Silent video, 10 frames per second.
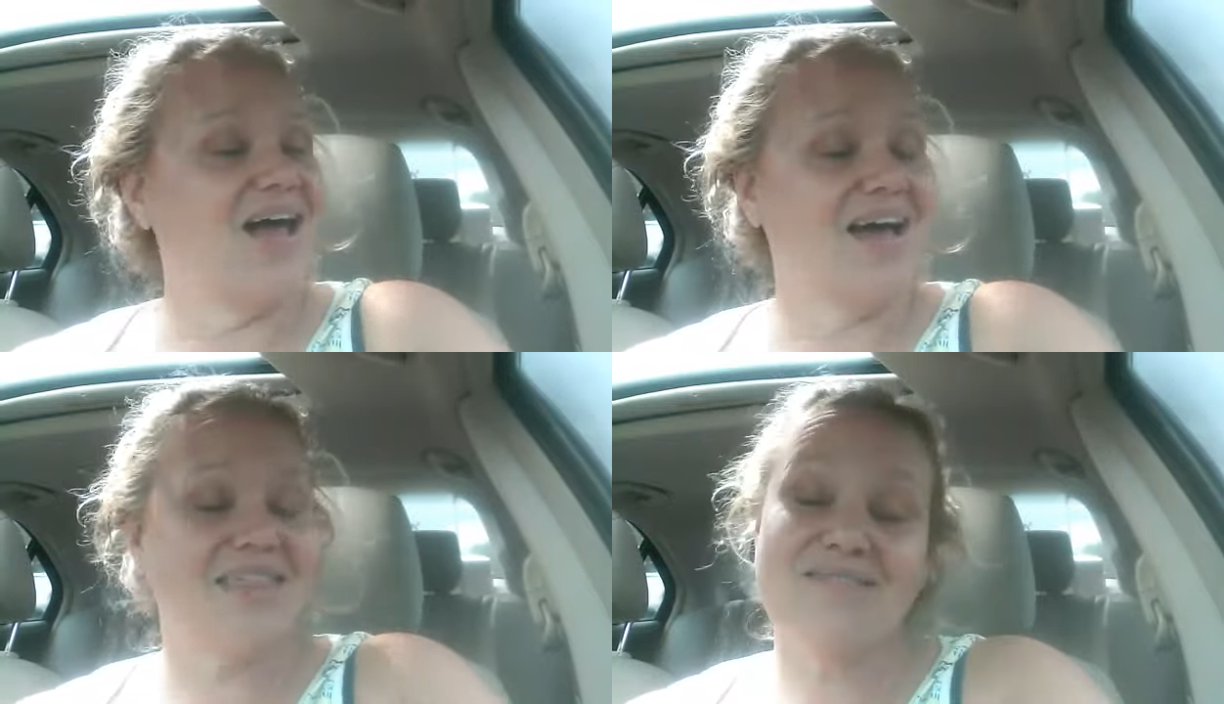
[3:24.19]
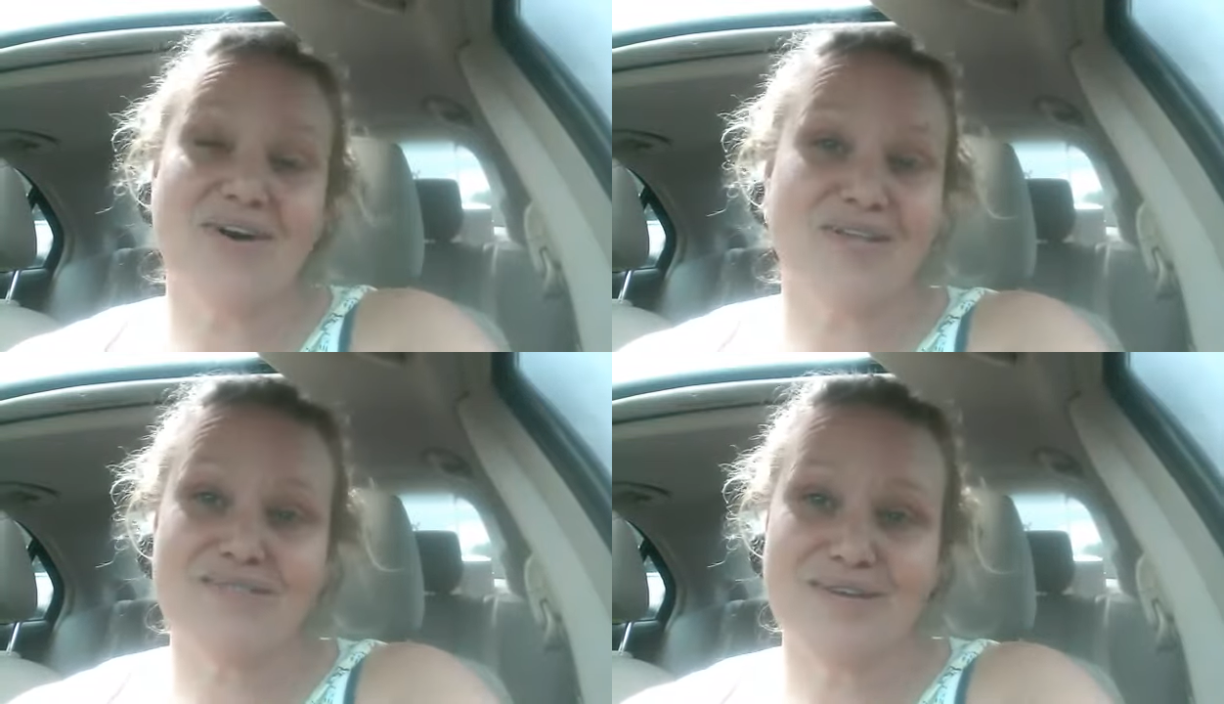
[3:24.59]
I love
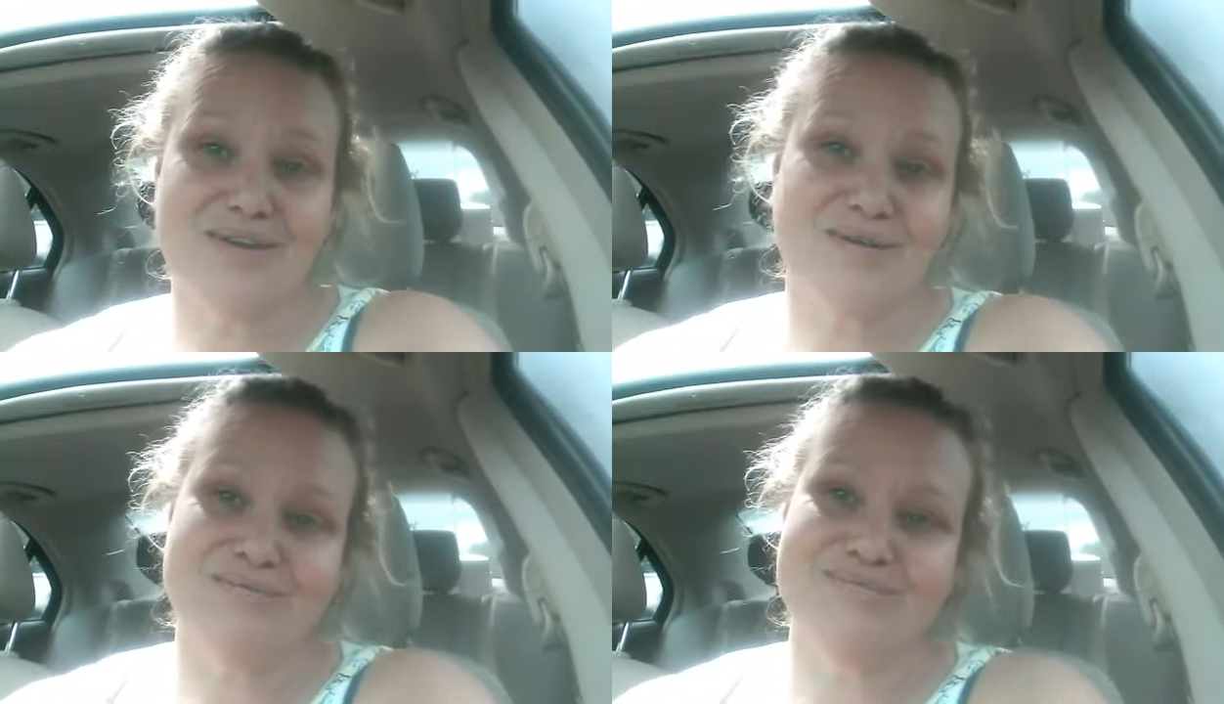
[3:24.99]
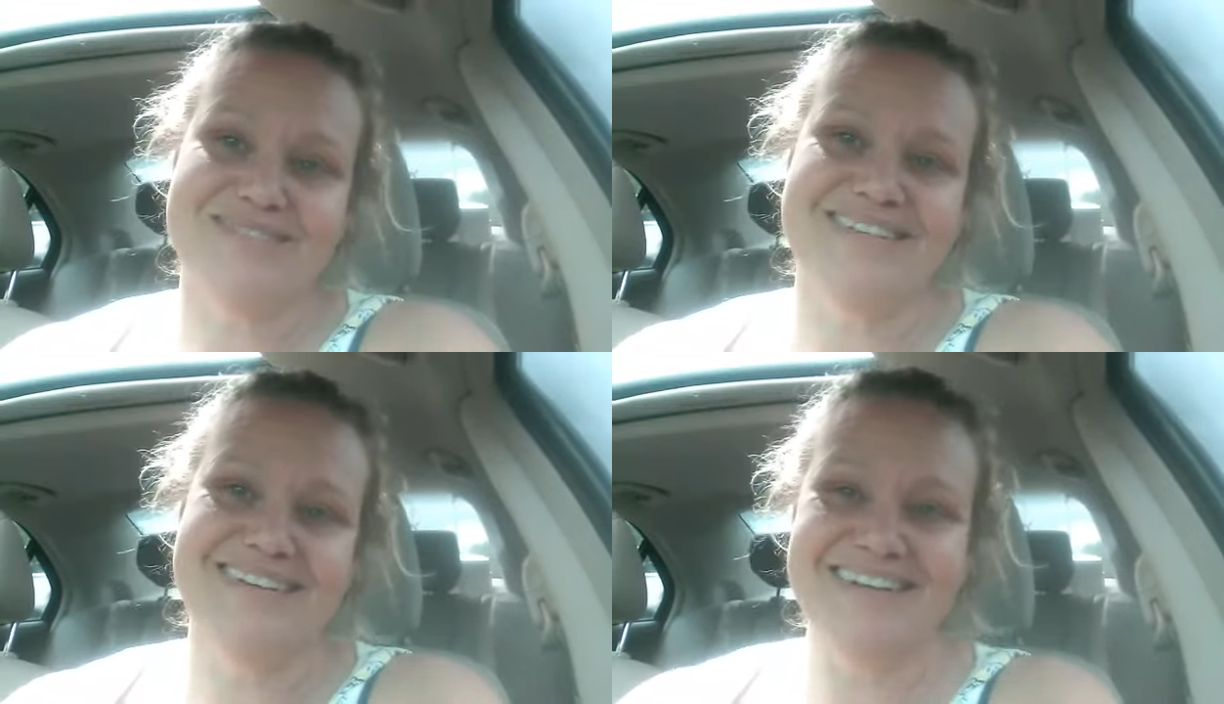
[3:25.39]
all of you.
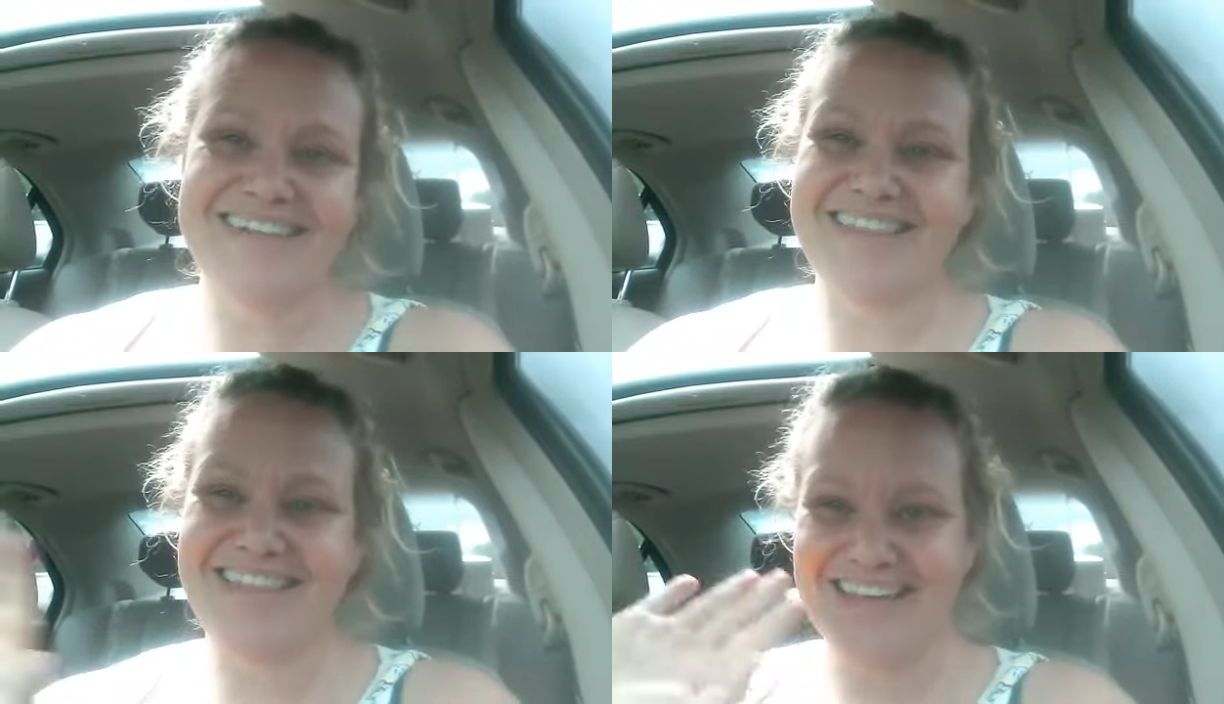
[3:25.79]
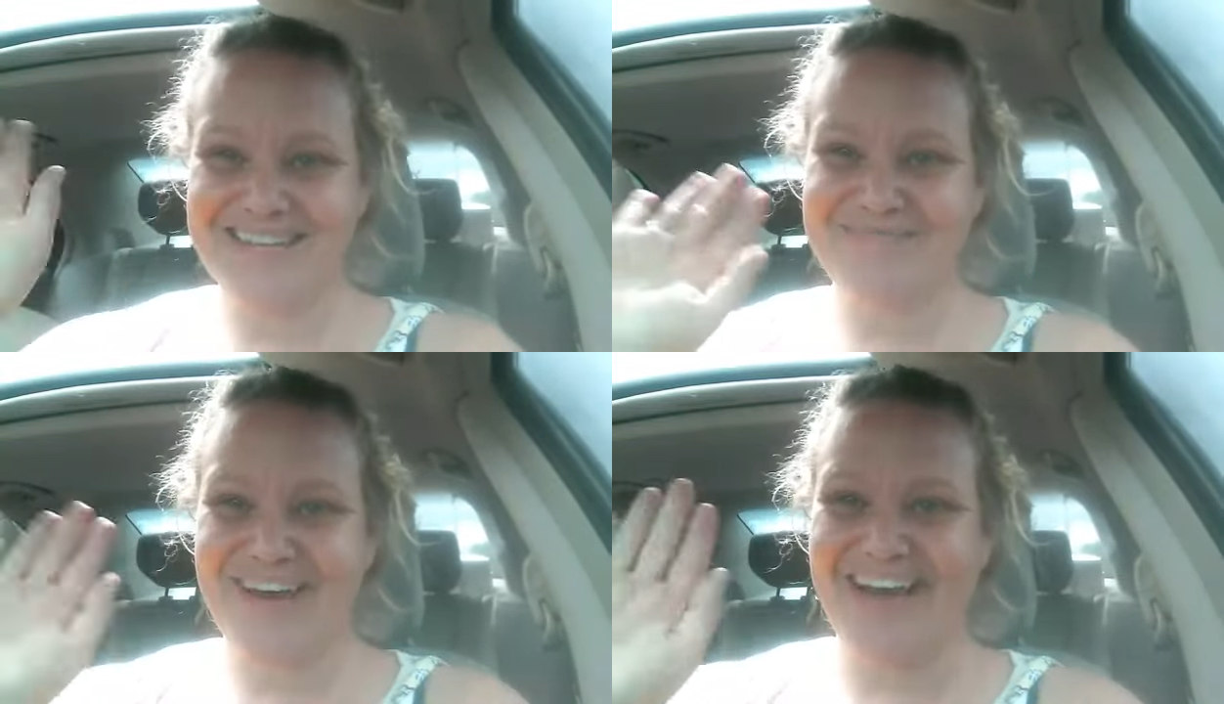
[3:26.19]

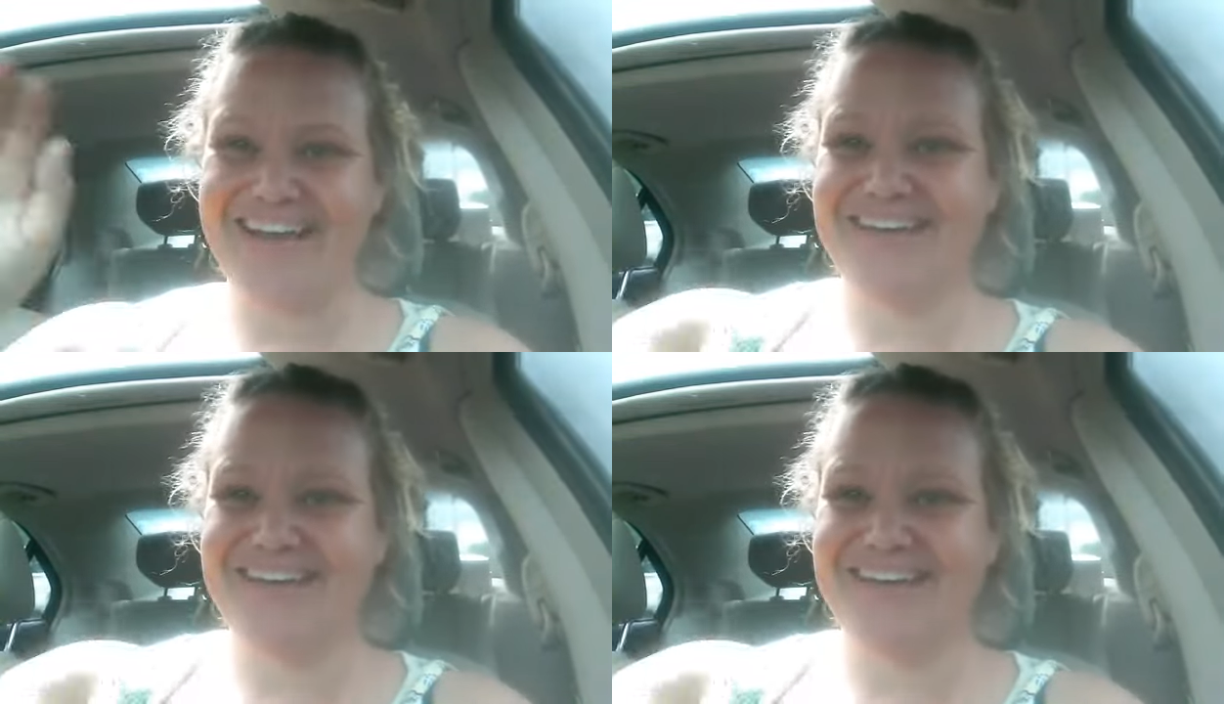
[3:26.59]
Thanks. Bye.